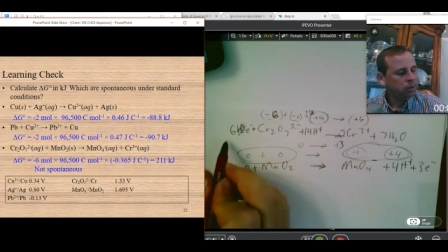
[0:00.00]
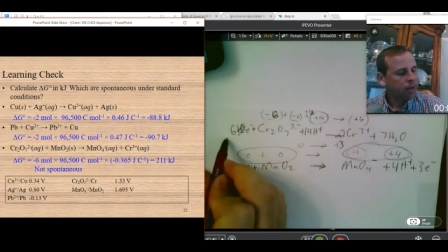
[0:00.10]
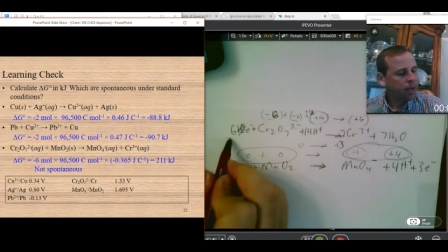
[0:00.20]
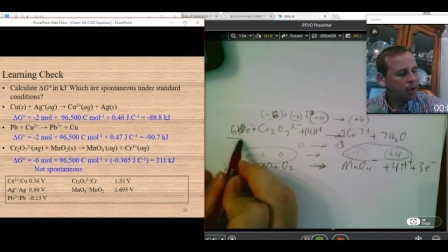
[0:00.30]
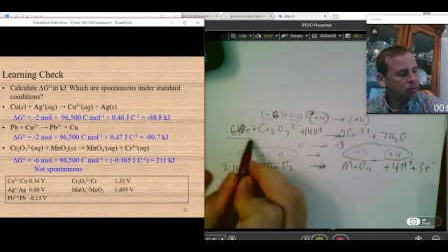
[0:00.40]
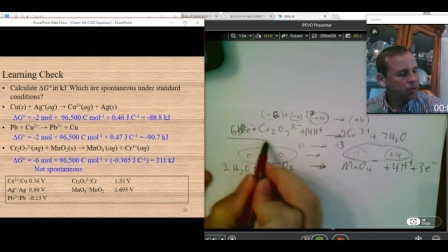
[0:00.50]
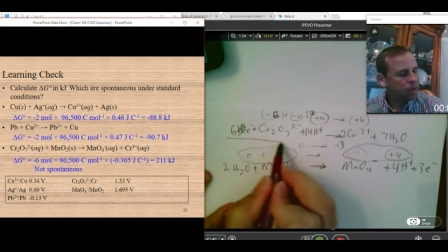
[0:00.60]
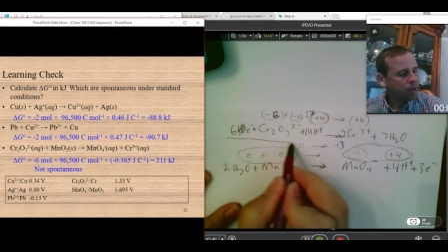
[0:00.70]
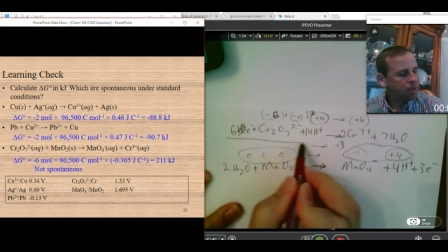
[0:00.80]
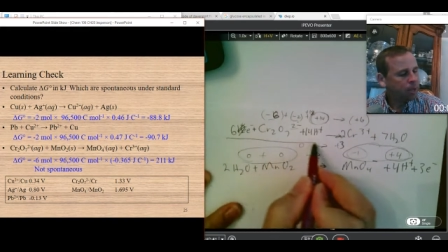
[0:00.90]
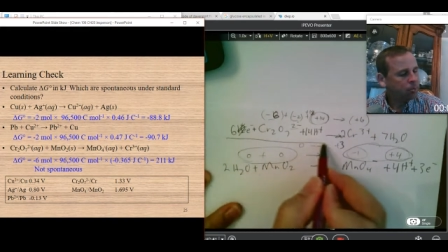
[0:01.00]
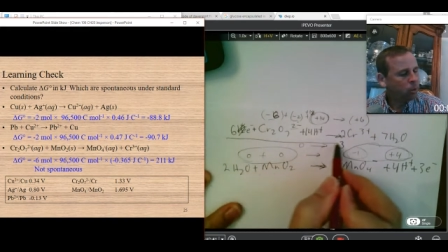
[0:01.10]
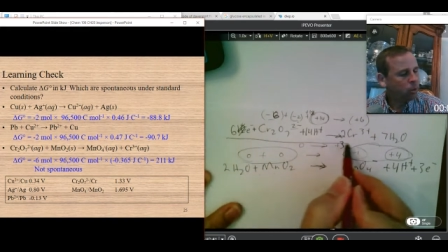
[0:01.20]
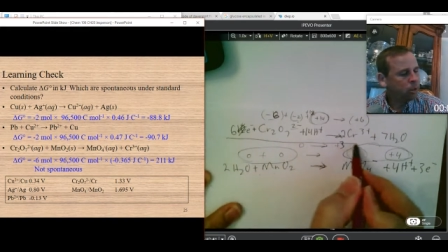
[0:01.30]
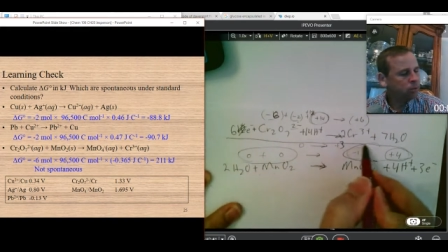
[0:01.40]
Now I'm at a
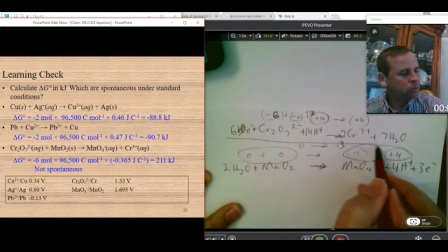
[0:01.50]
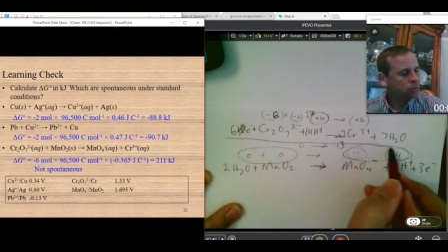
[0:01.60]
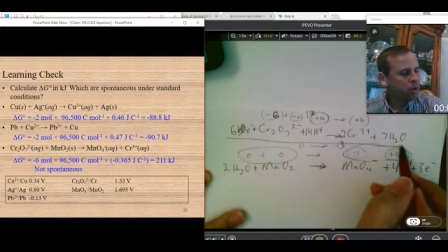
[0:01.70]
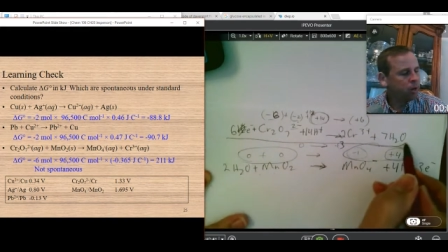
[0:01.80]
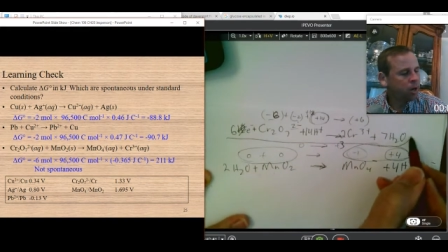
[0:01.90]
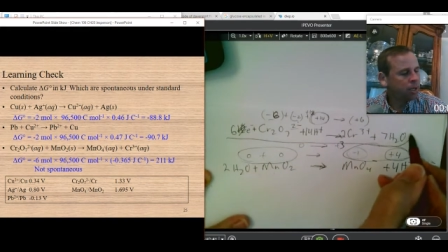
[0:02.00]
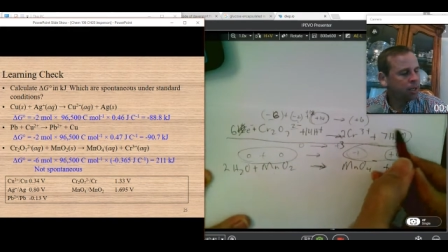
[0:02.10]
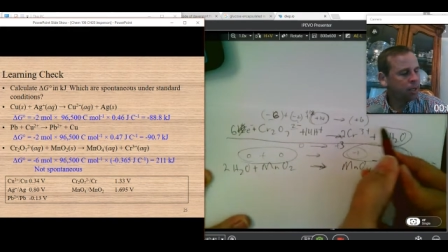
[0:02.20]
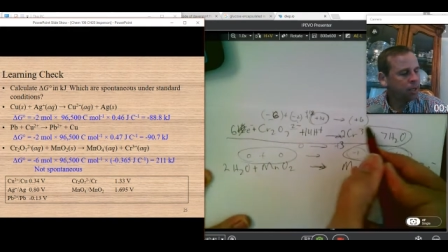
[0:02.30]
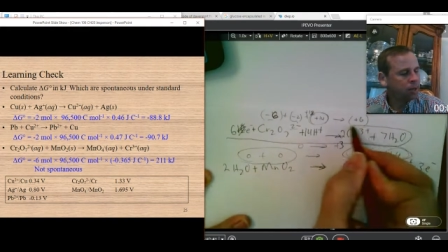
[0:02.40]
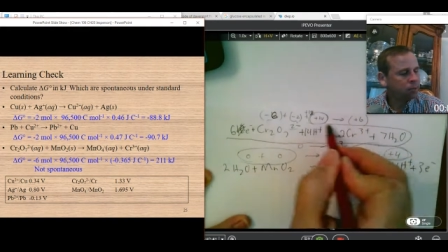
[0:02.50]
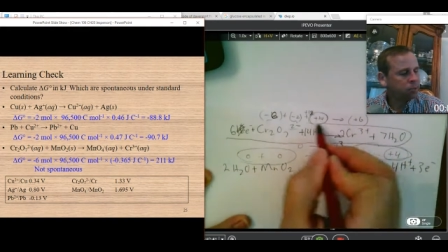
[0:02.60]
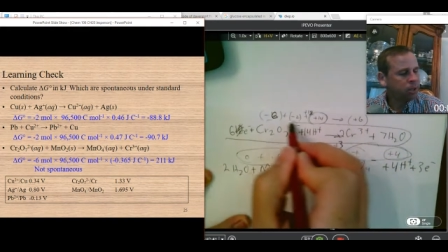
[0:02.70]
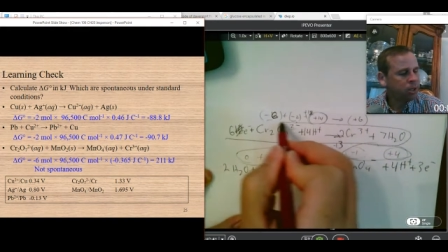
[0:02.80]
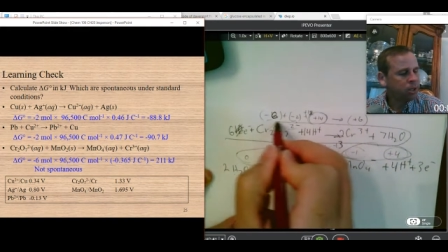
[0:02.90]
point where I can
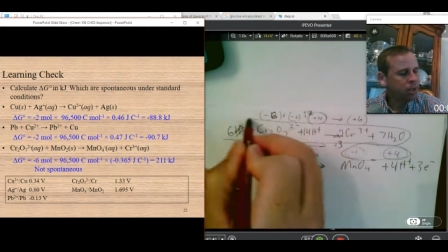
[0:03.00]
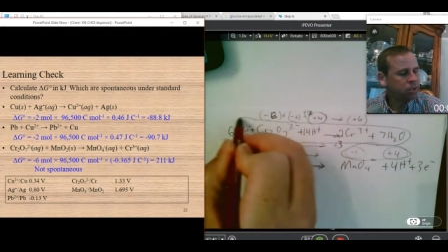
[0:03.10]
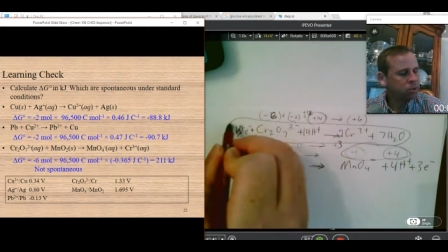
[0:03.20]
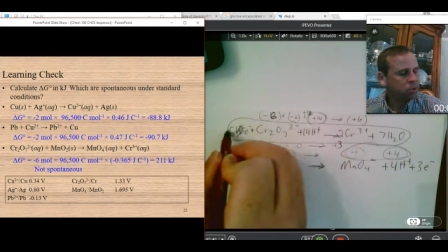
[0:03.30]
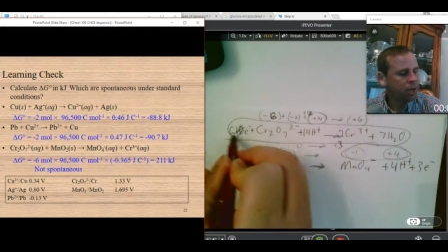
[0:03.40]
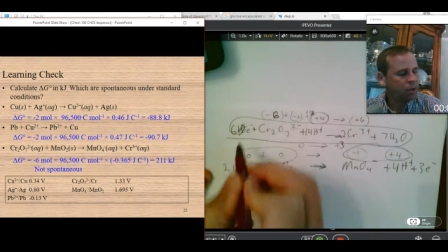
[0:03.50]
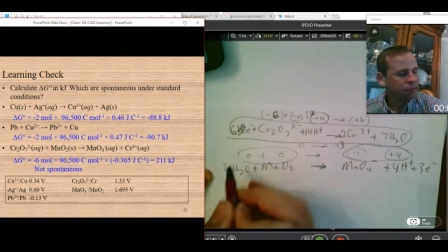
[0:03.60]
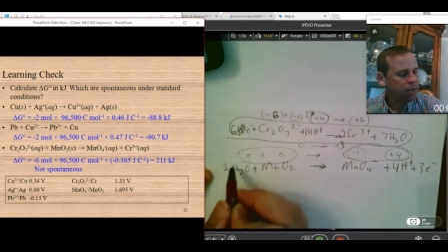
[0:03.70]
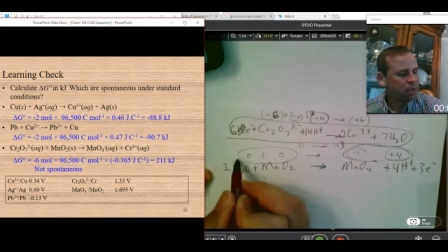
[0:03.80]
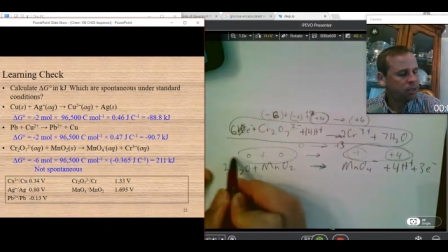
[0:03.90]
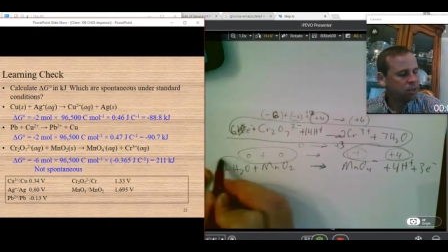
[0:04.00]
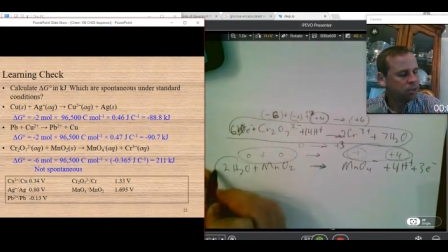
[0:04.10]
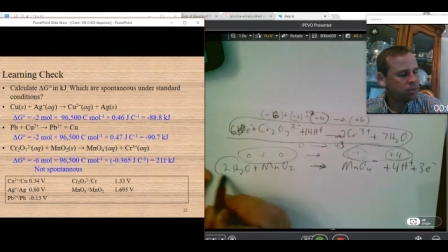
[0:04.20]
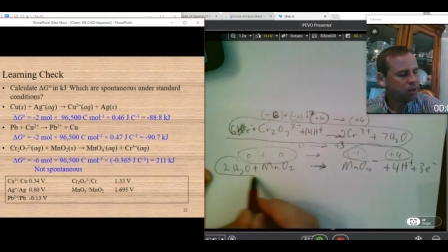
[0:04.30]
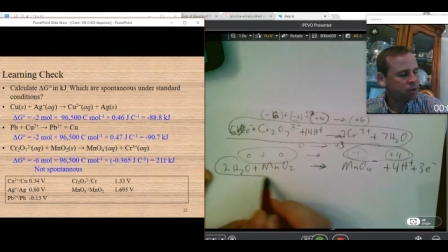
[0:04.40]
bring my two half
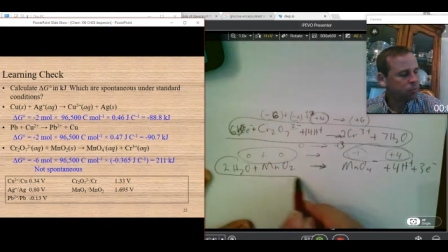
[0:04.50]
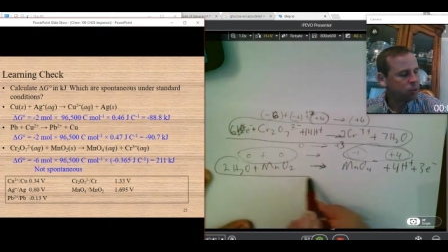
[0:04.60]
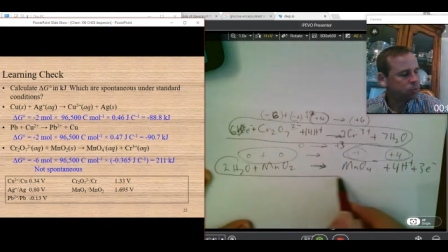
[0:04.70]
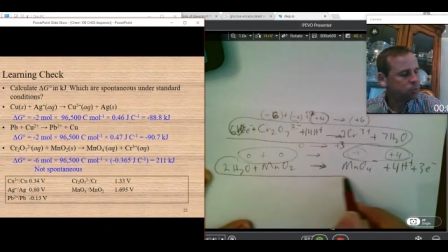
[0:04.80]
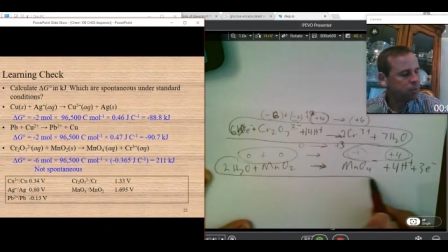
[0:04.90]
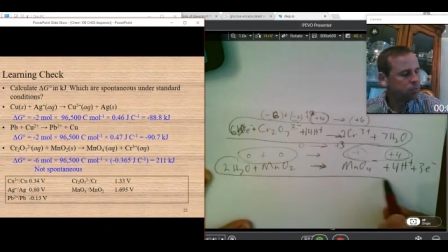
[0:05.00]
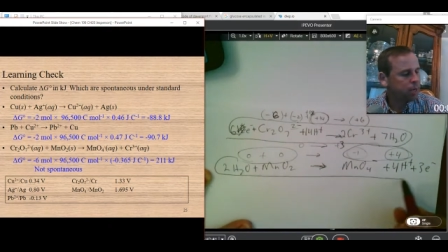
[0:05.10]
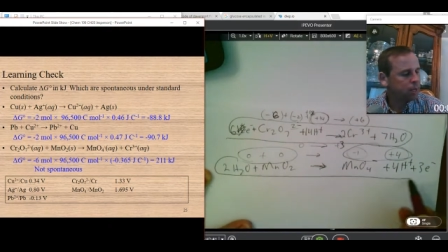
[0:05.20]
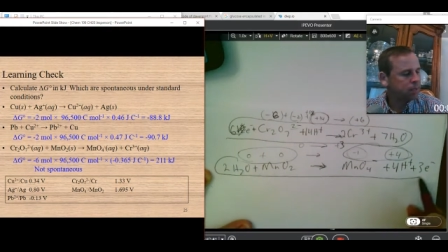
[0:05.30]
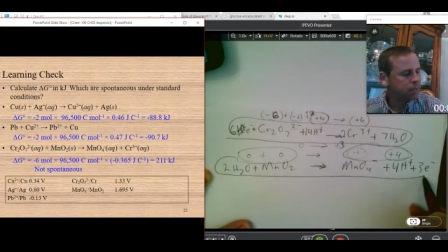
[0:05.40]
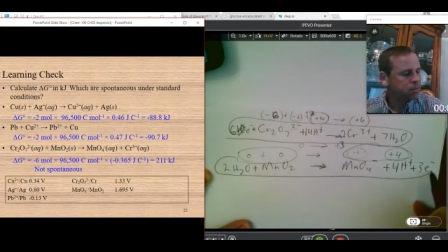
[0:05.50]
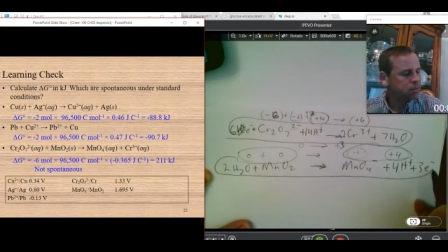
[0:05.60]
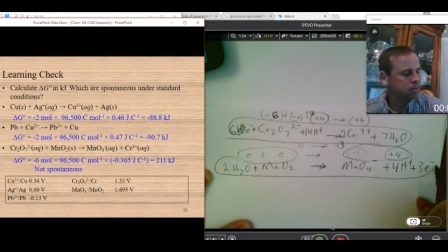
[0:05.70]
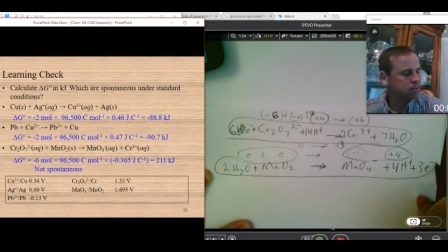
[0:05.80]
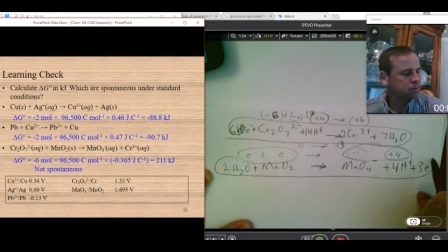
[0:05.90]
reactions that have both been
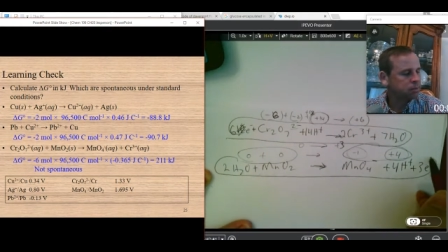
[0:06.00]
balanced